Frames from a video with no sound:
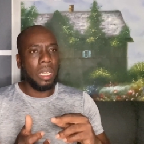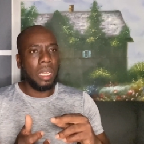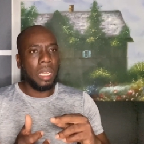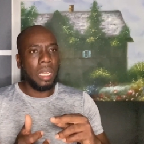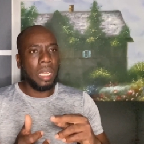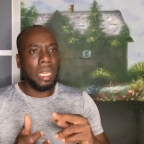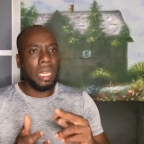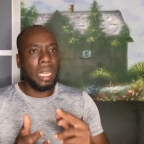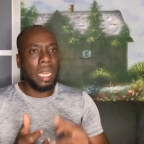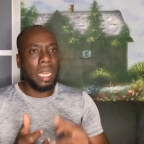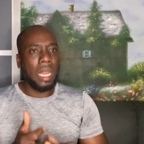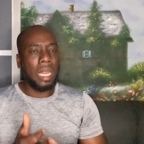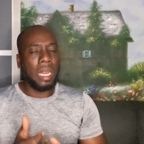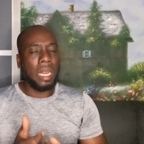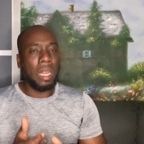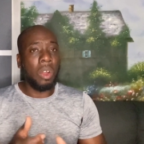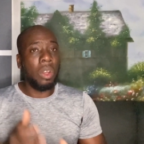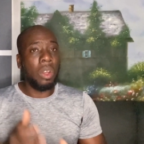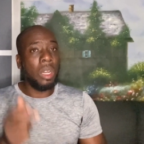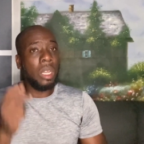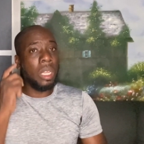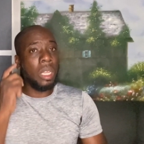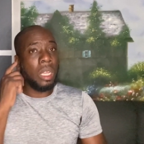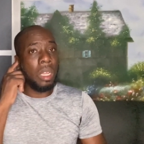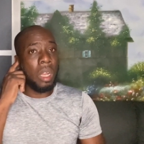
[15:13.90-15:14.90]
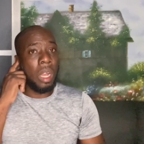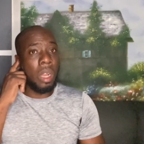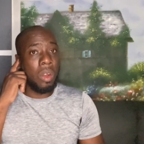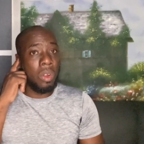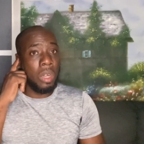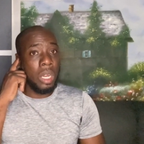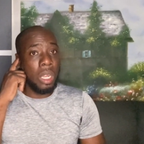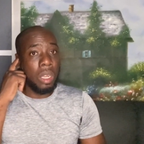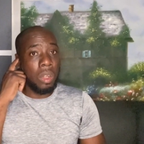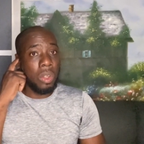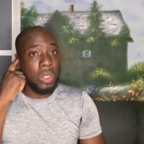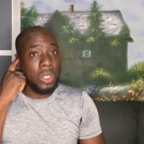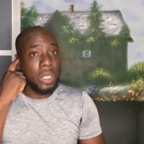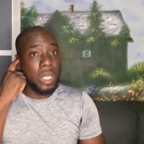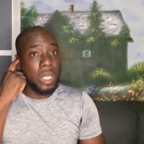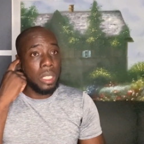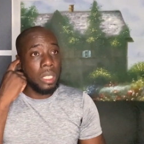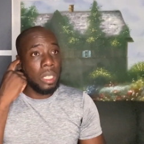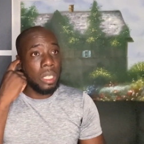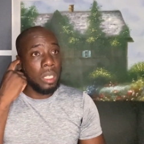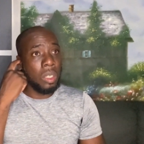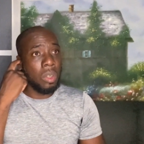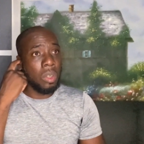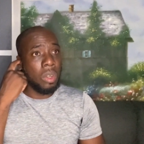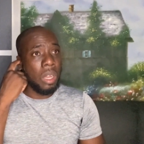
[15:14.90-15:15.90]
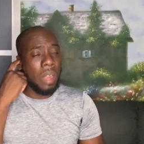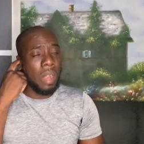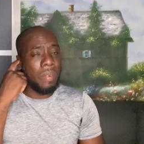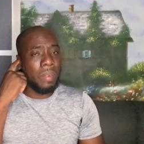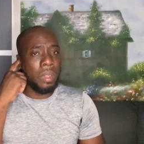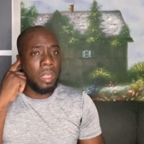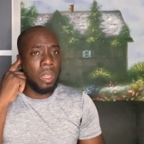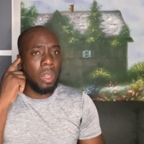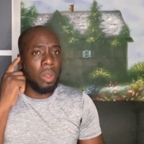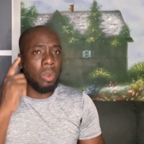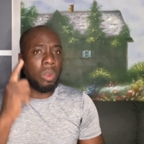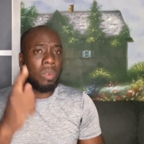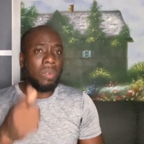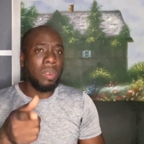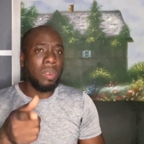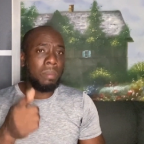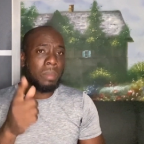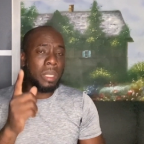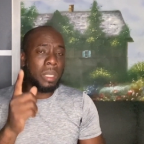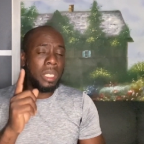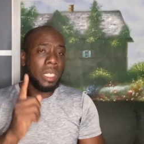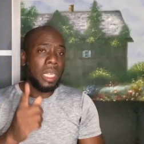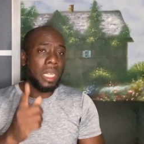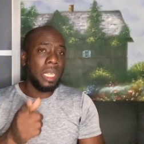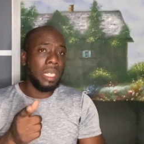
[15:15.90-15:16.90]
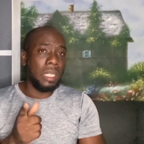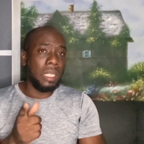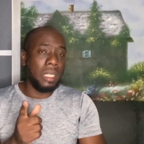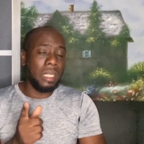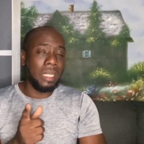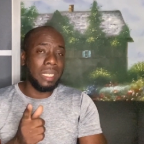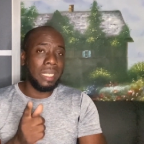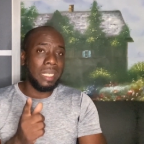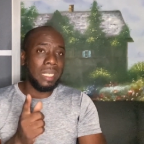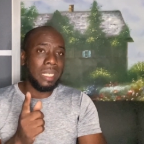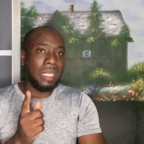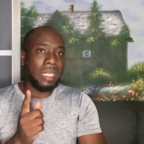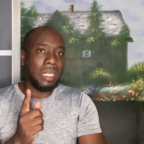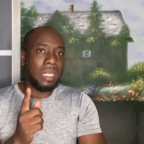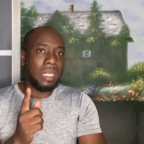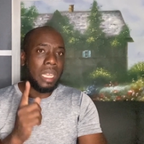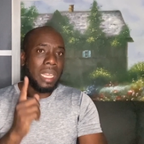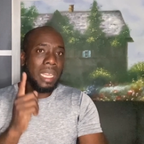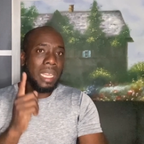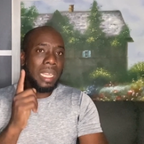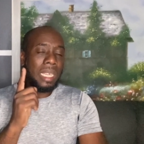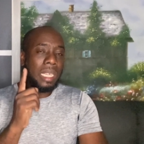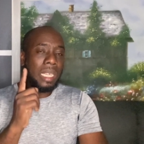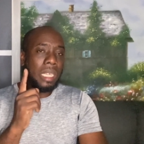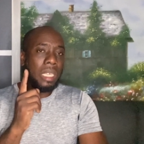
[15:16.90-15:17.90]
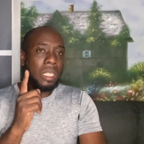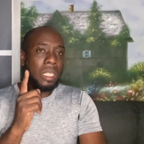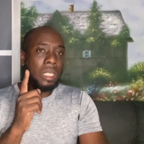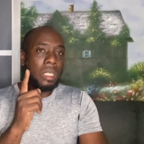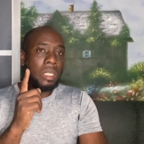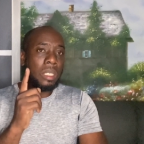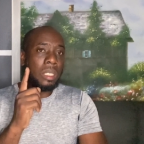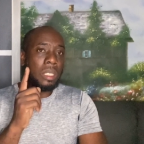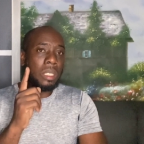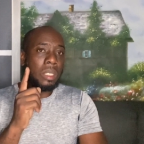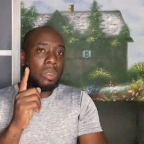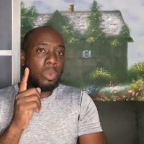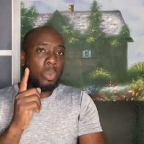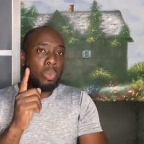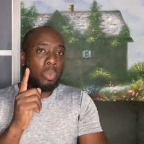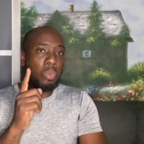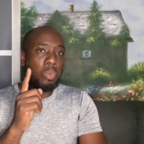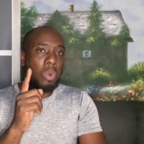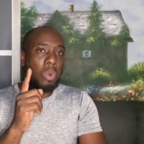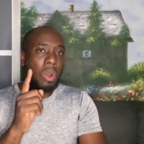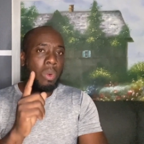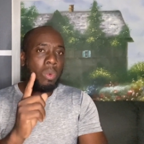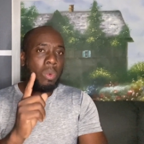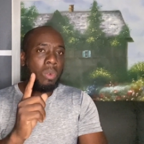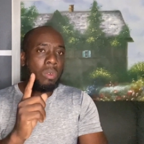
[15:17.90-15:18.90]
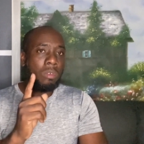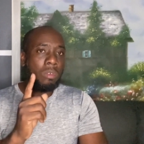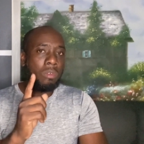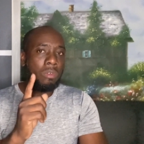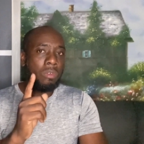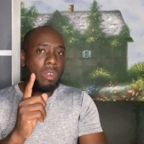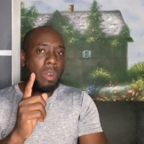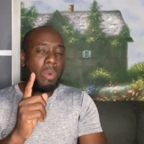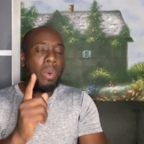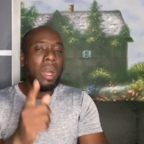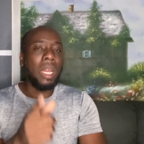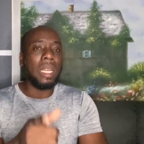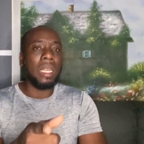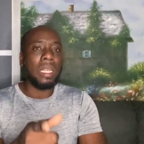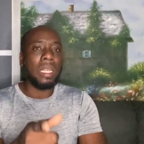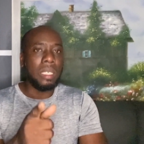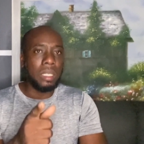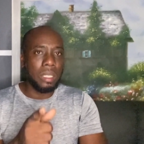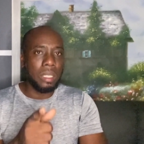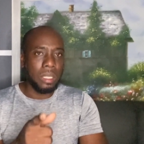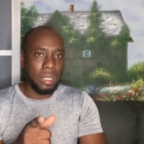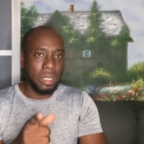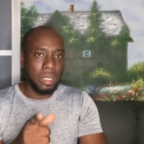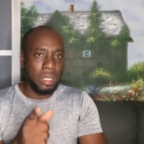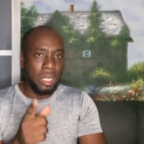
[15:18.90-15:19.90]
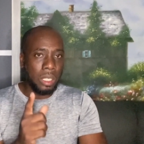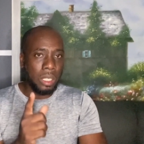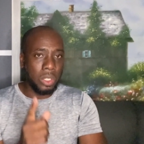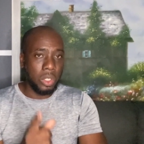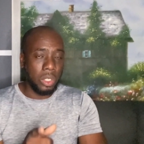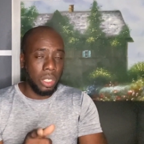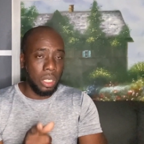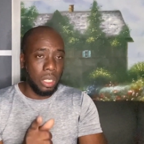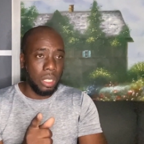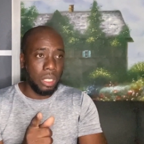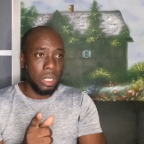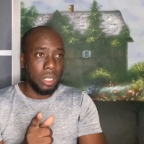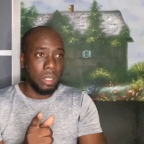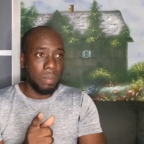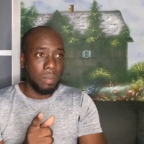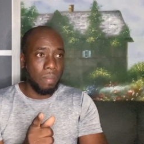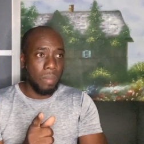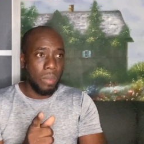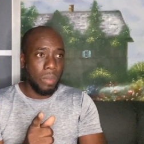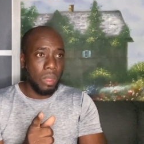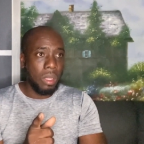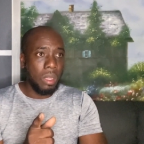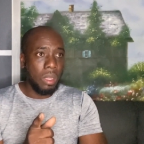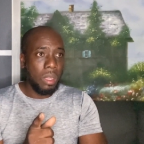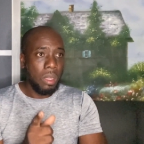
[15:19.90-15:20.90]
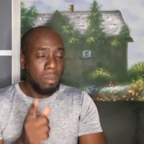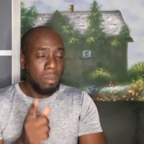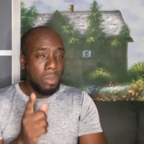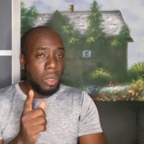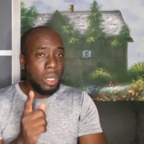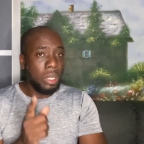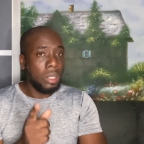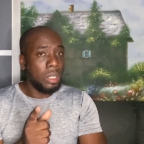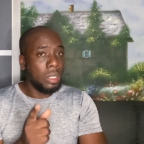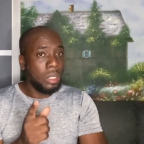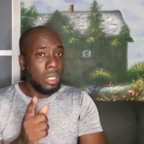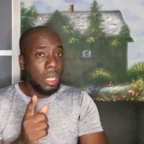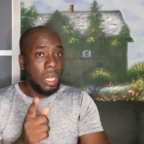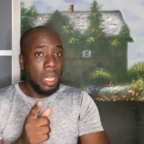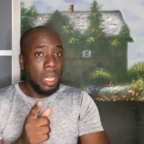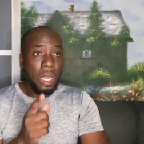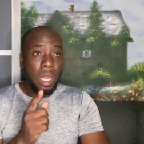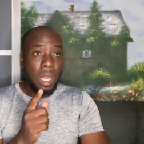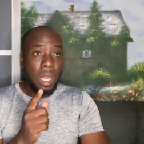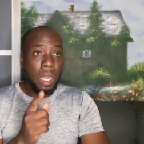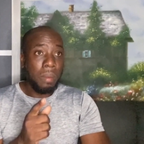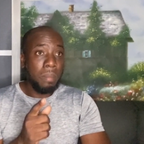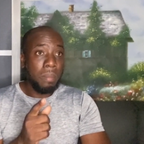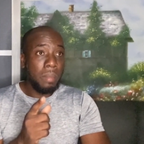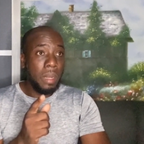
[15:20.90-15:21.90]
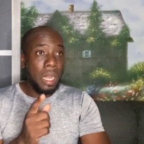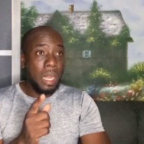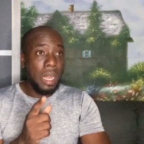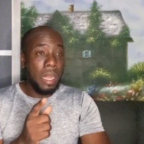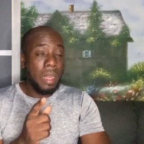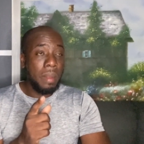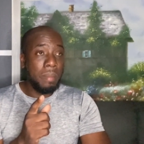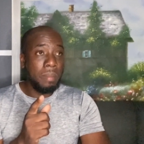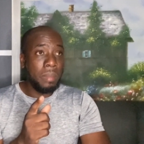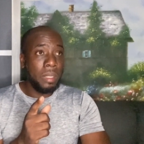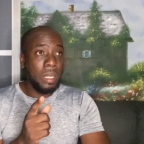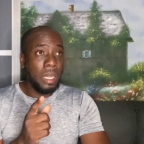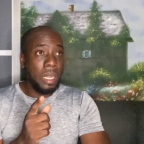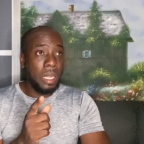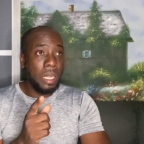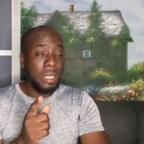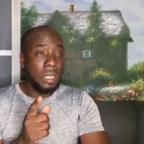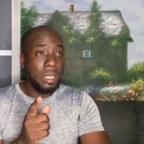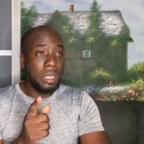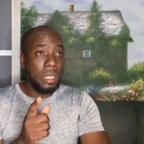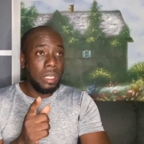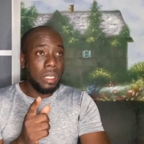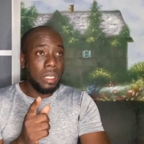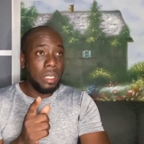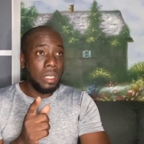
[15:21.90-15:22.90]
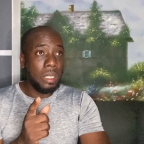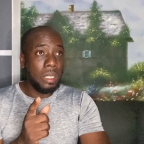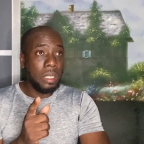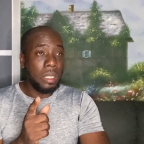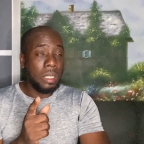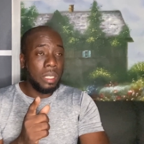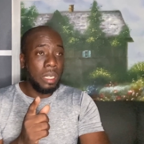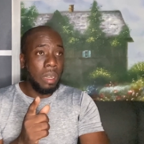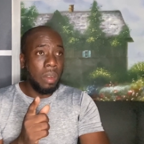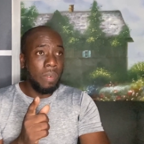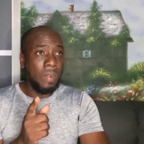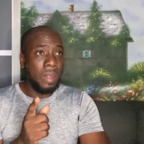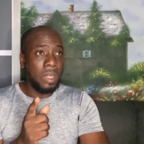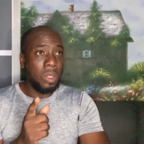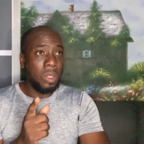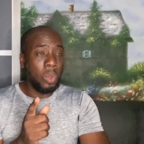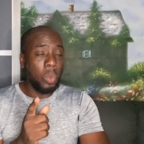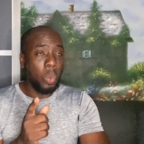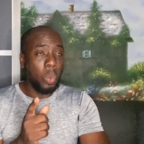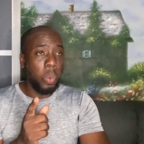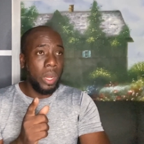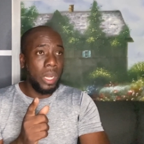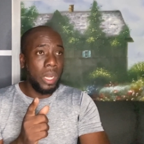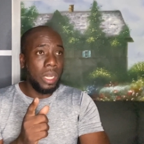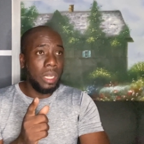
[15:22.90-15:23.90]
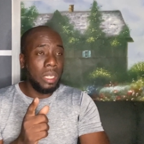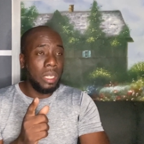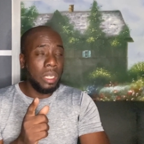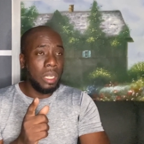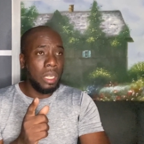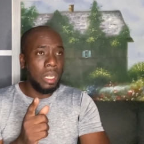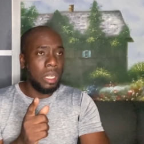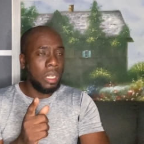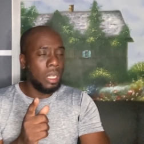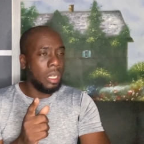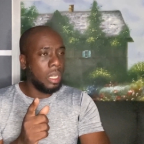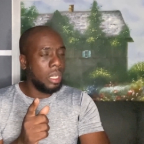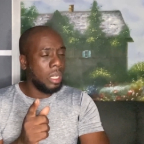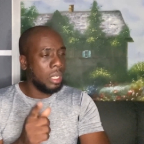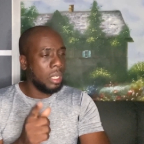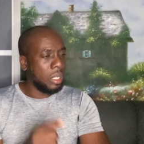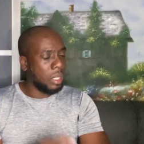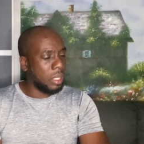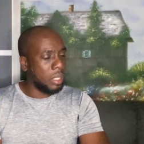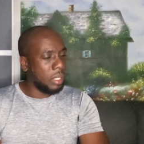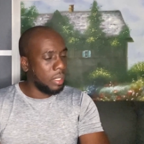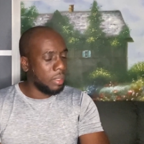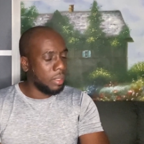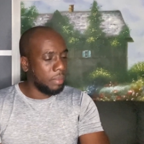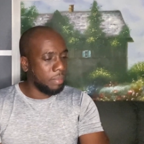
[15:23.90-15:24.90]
Ghana. Only, only country I think don't have any loan from the Chinese is Rwanda, actually. What um um I think over twenty. Uh, ah,